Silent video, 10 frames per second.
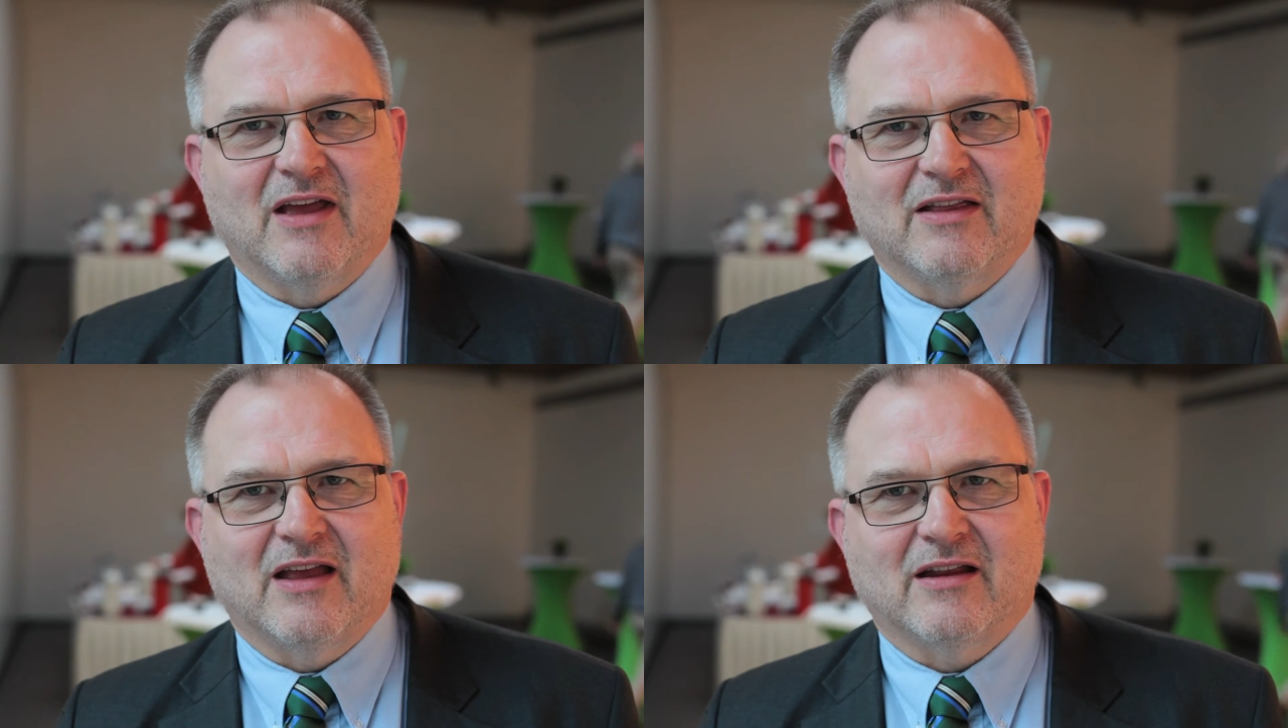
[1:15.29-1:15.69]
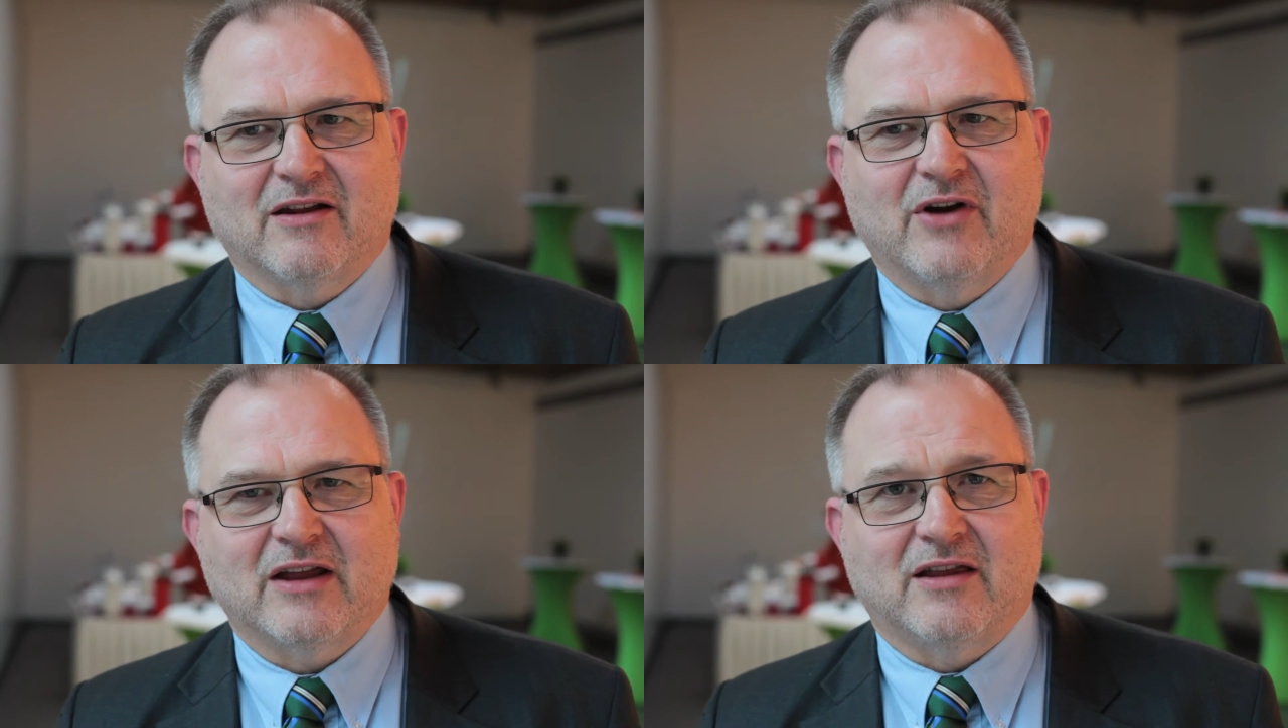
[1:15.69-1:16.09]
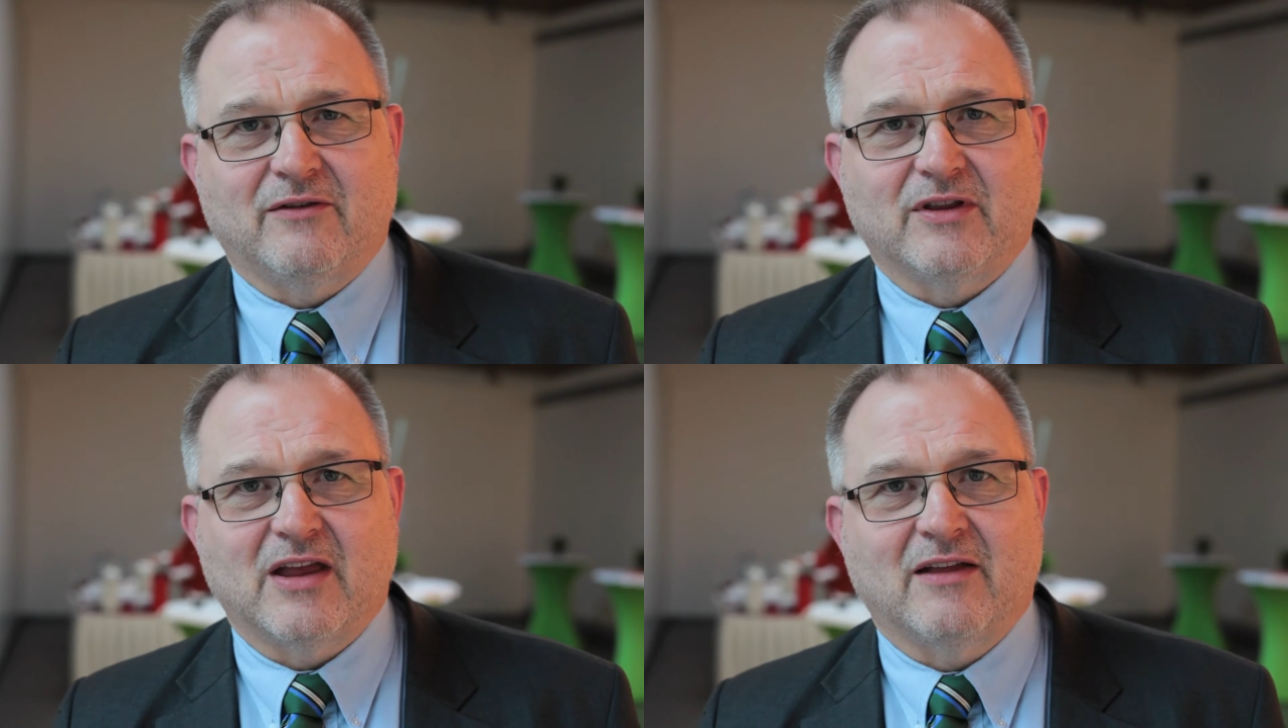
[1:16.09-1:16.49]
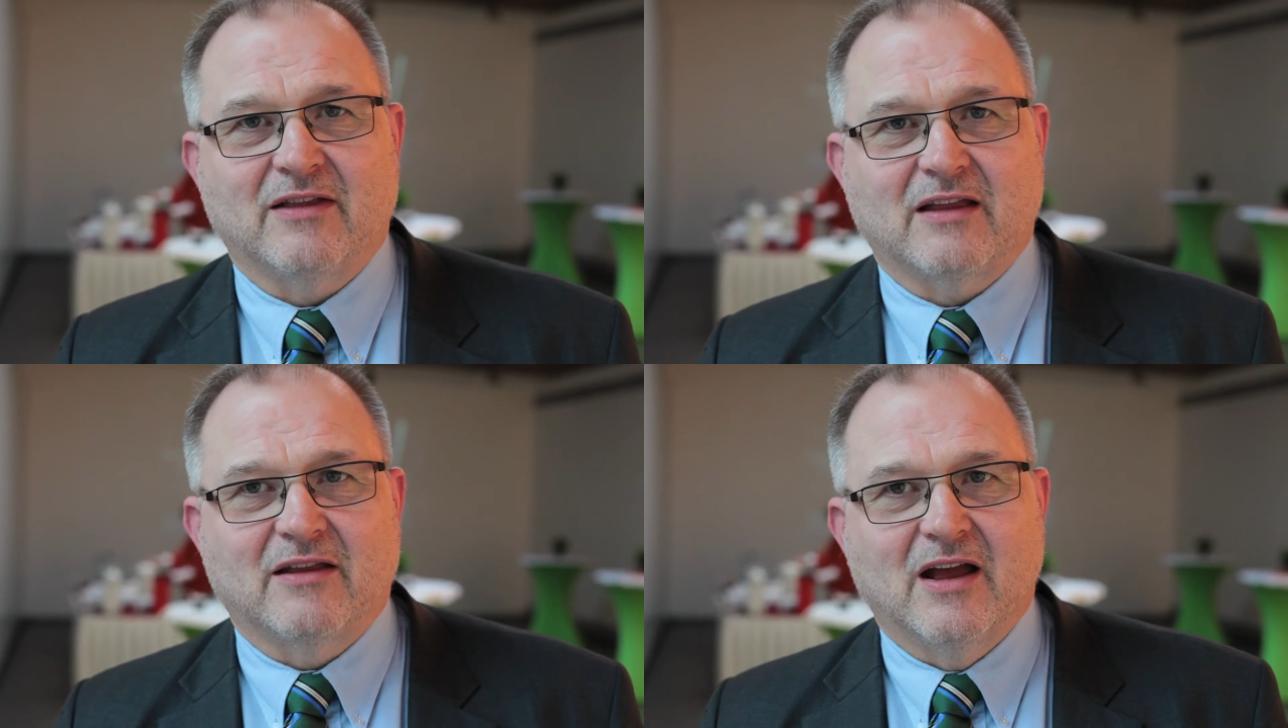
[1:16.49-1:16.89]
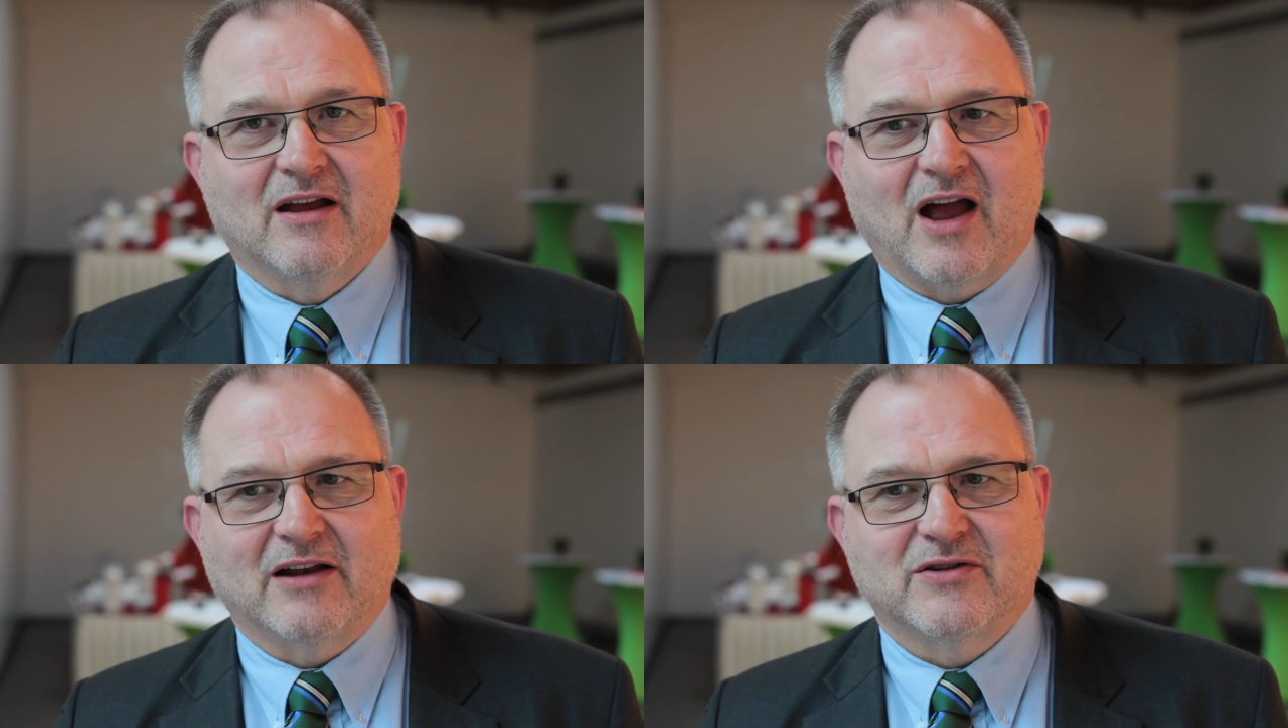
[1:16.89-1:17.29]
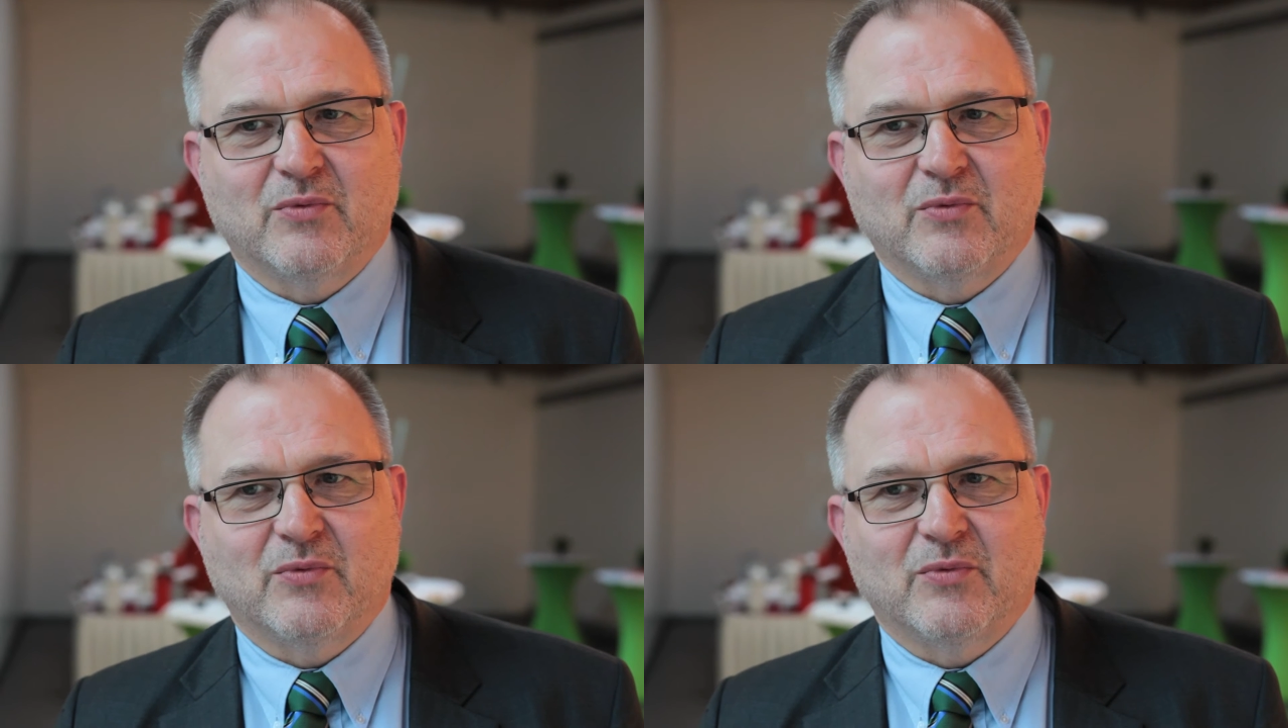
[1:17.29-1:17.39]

and, and creativity, and that culture